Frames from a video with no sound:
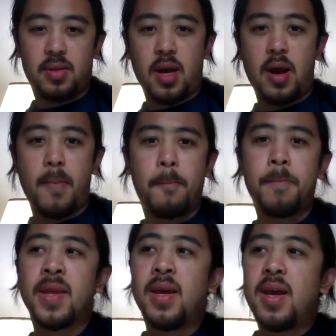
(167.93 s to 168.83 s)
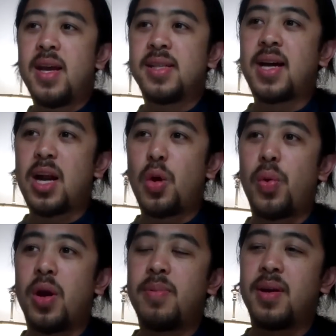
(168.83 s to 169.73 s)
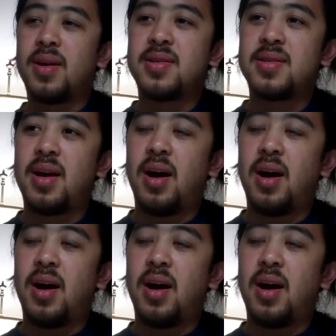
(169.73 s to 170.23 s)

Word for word: Um, it's kind of weird because